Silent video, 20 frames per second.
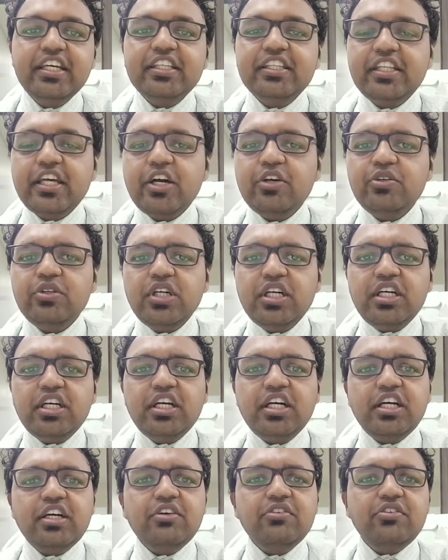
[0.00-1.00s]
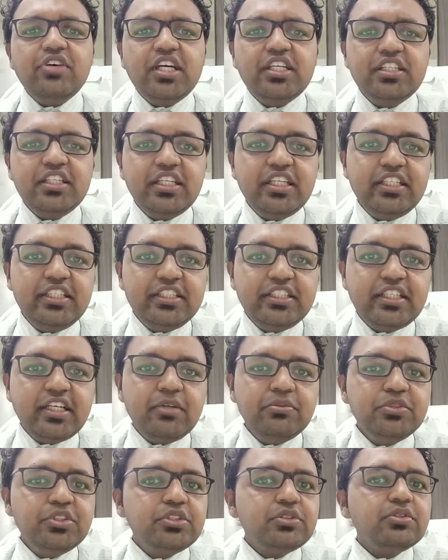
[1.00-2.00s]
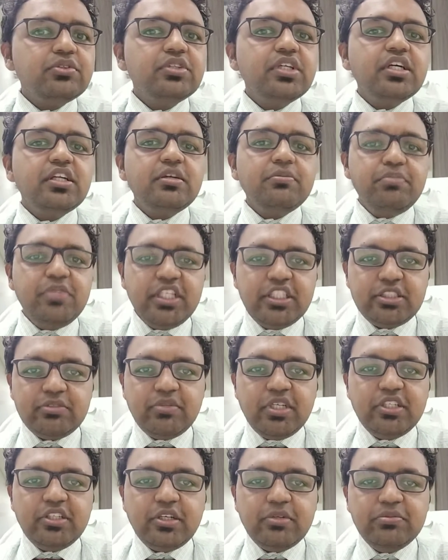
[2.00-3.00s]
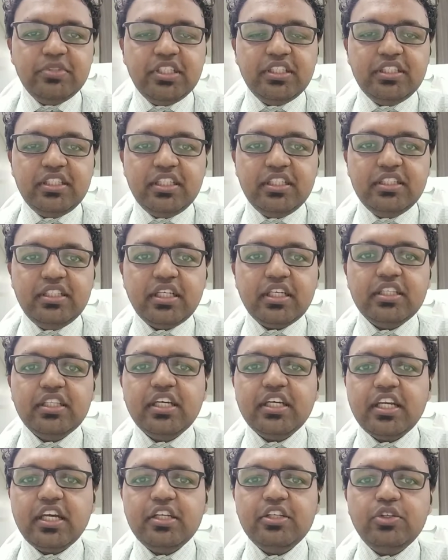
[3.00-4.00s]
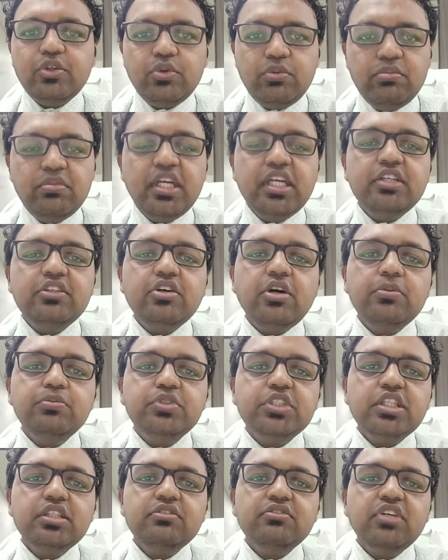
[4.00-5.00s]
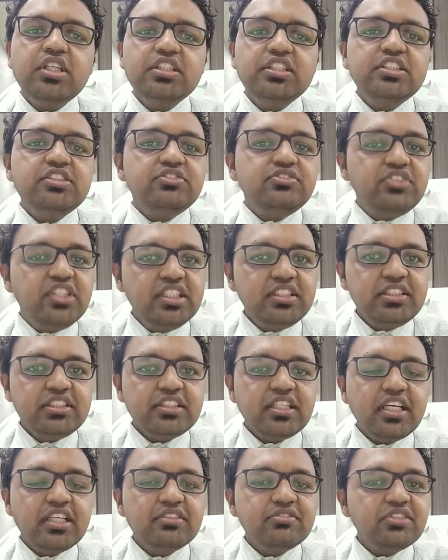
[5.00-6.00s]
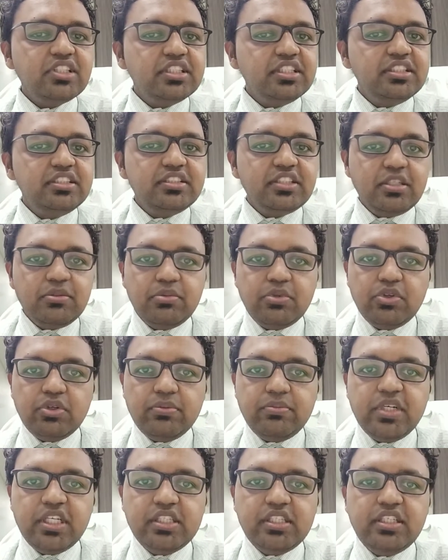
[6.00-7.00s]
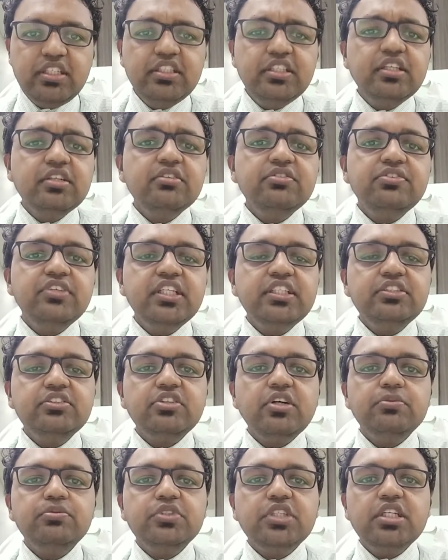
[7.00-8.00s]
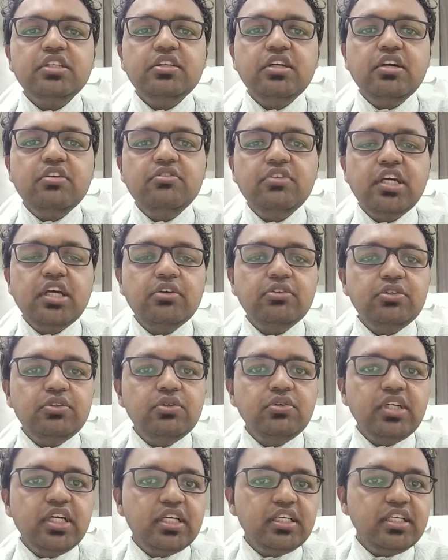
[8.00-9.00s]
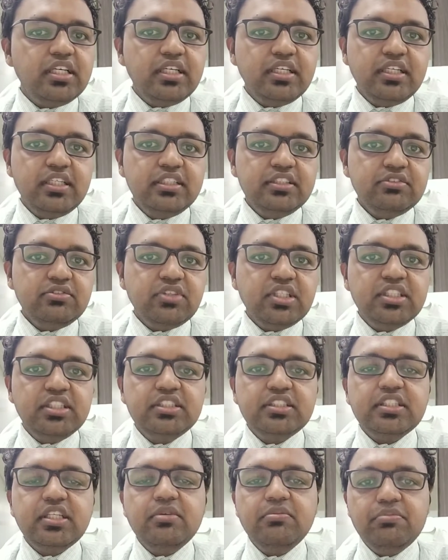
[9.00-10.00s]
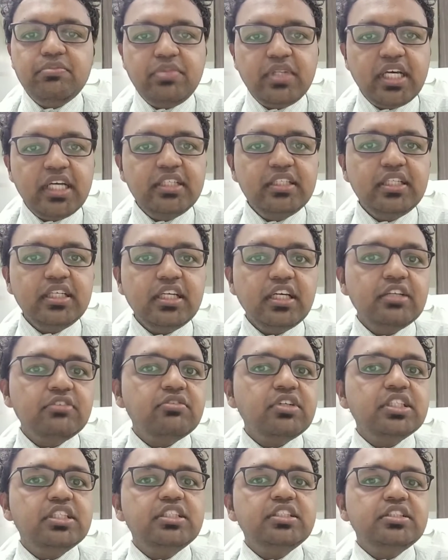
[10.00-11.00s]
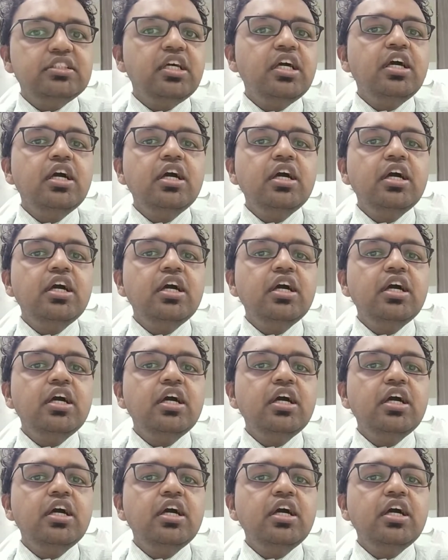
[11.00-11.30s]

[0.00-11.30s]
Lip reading: Now, when it comes to the replacement of the teeth, there are two main options. One is fixed and one is removable. In the fixed option, we have two categories. One is implant and one is